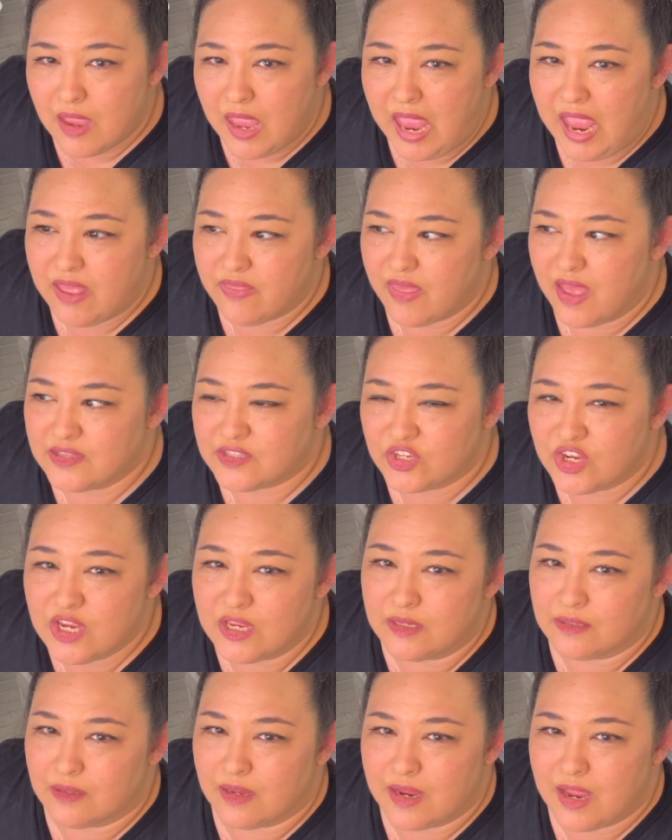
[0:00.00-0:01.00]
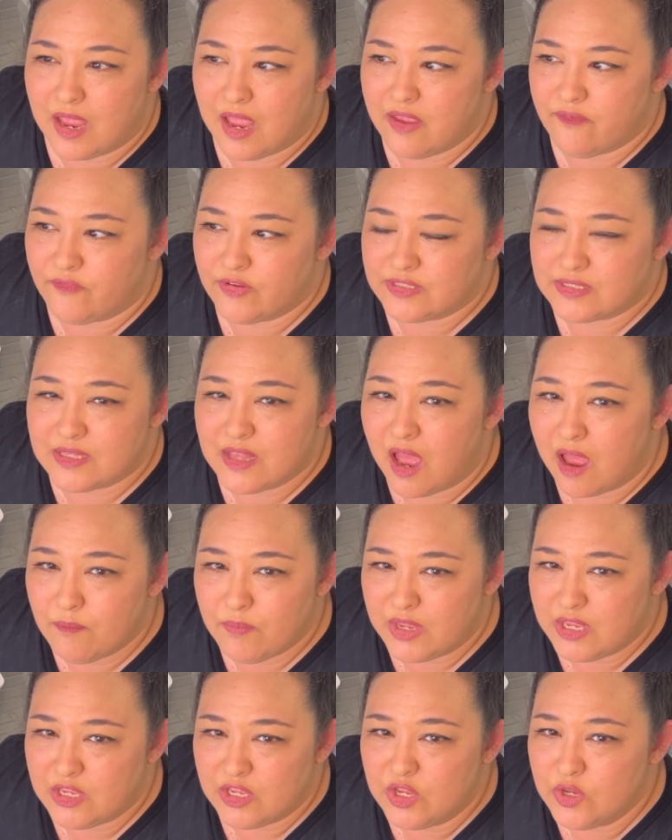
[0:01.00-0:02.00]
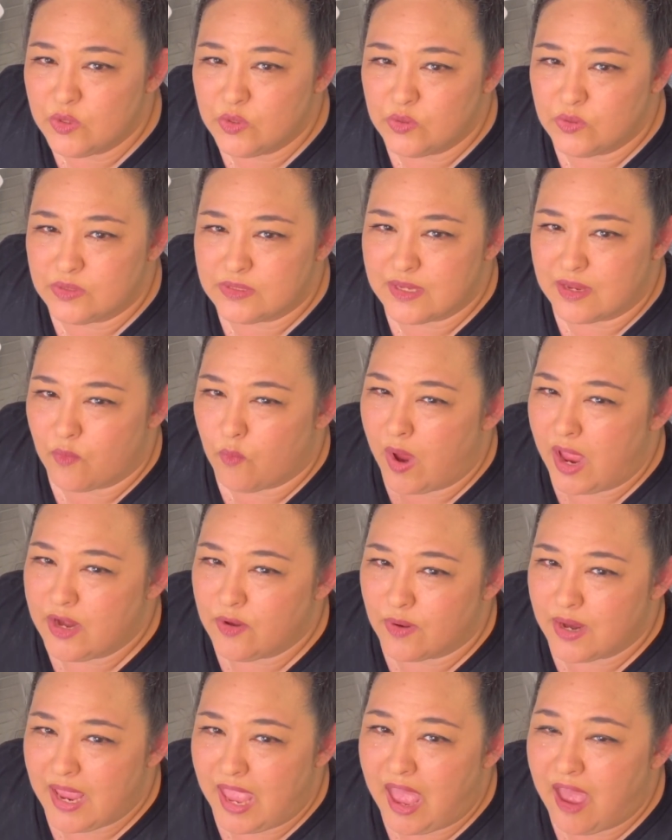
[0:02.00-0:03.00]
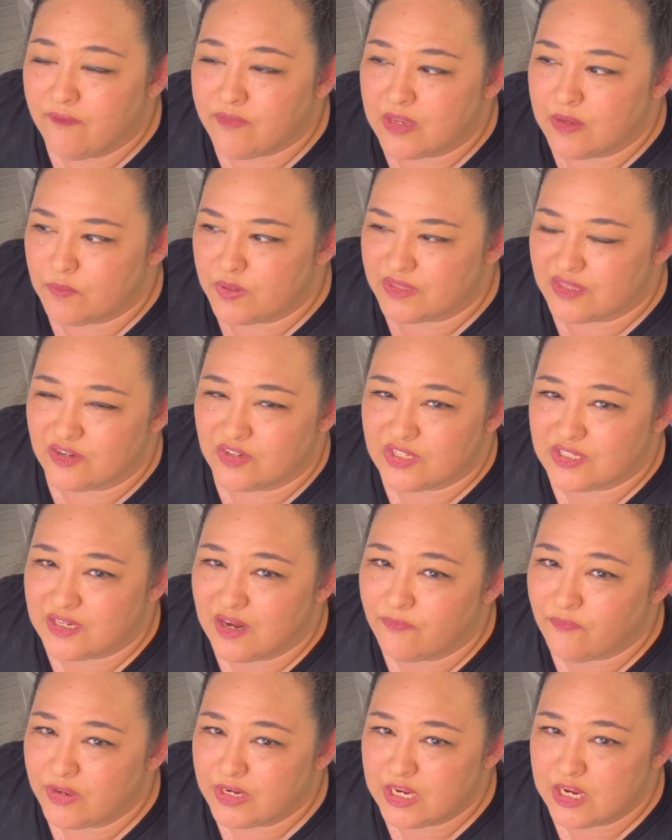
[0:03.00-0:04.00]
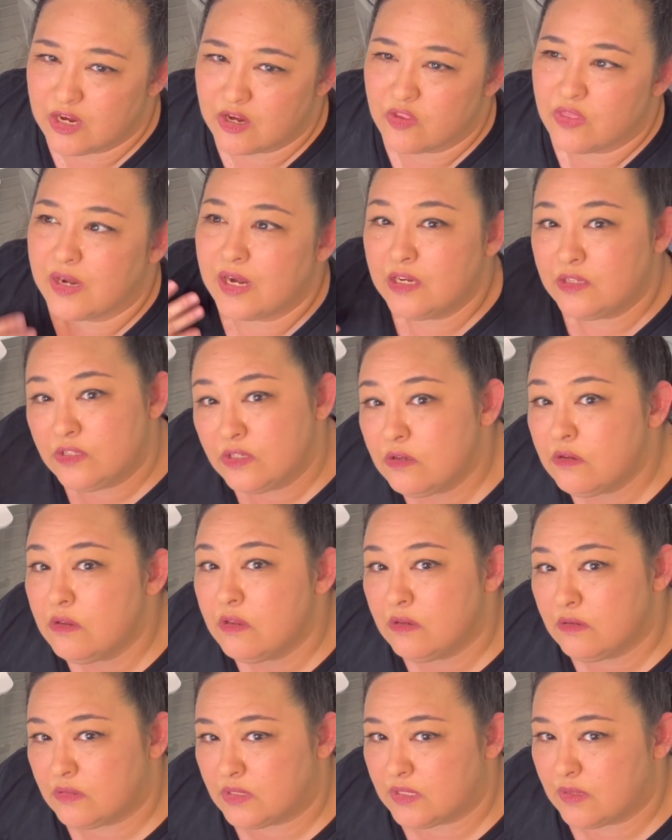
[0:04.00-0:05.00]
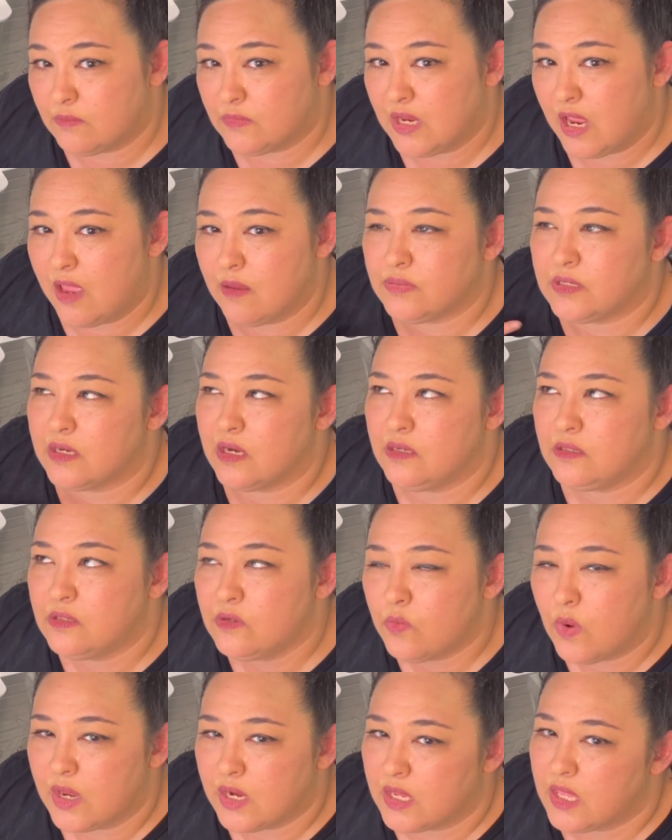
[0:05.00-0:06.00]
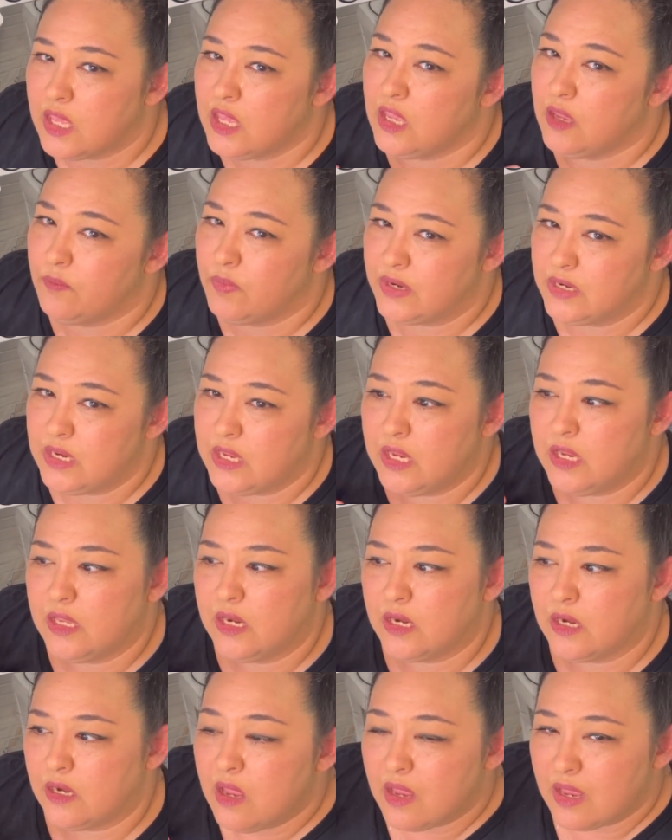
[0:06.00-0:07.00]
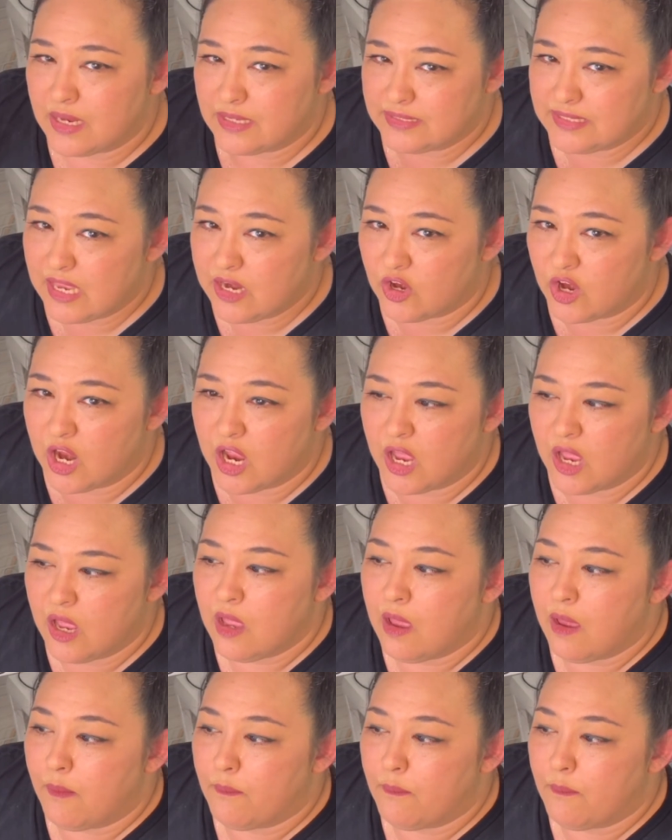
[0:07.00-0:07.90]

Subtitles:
And that's good. Like if it's not being used, like why do I have it? But there's stuff in here that I do use sometimes and I do want to keep and need and etc.